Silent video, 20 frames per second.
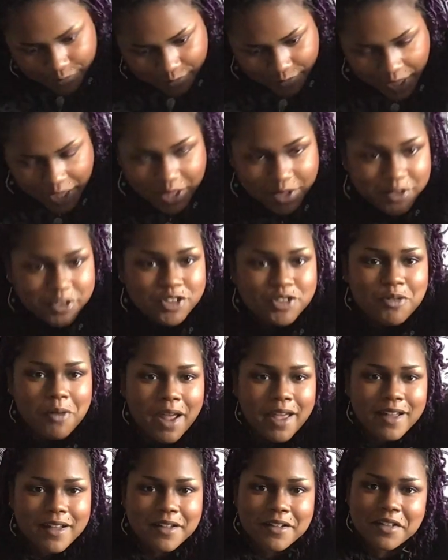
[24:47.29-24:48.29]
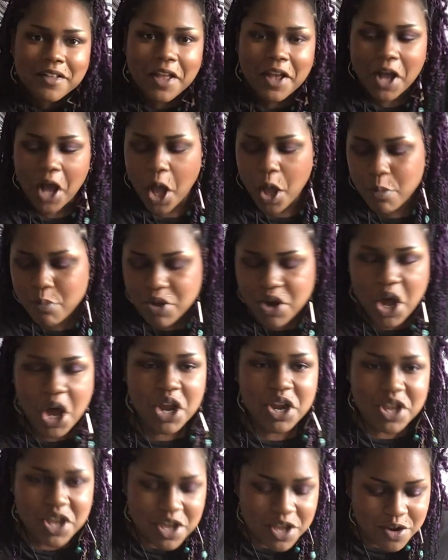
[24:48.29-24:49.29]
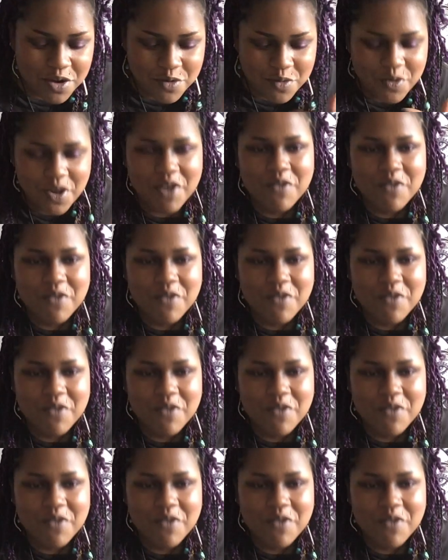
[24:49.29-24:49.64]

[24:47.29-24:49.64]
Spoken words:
like Shrek, like I'm an onion,